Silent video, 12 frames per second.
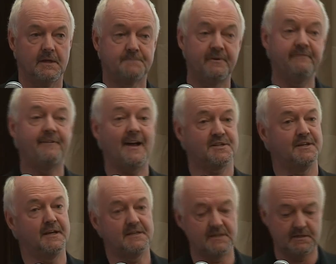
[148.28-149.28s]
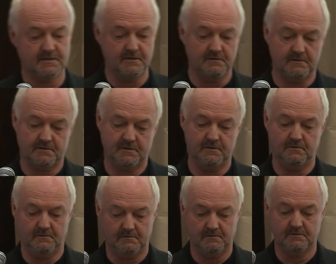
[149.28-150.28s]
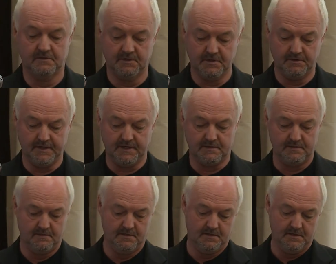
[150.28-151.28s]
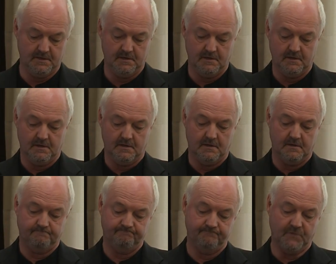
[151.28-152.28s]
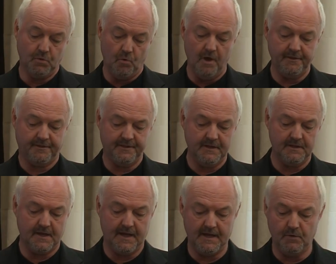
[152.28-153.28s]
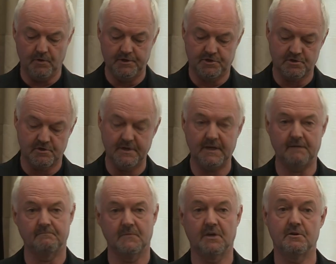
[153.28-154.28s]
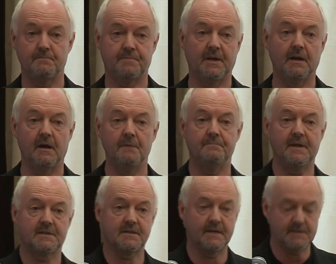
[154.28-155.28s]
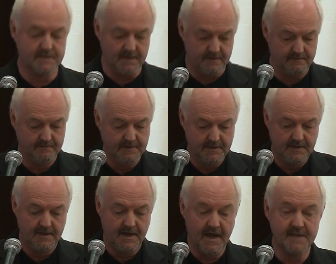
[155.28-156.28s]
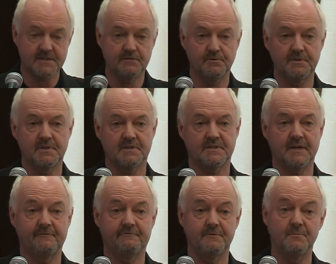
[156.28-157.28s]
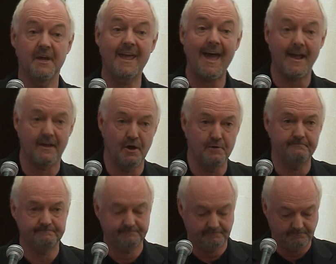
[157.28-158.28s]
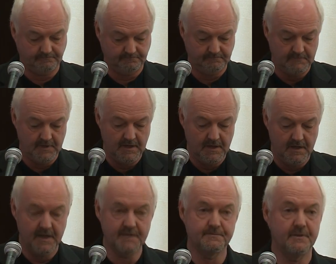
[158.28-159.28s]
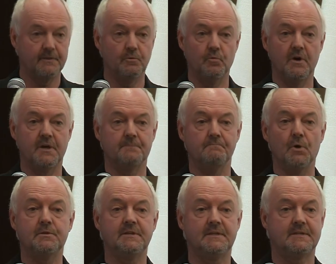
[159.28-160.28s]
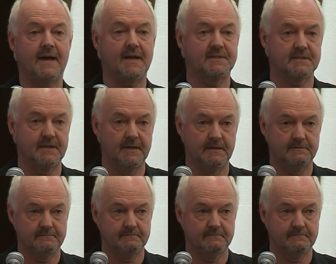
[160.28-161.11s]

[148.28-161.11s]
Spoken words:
It's been fascinating to do it. The one thing that anyone joining a company like Big Centre has to understand from the get-go is the word multitasking.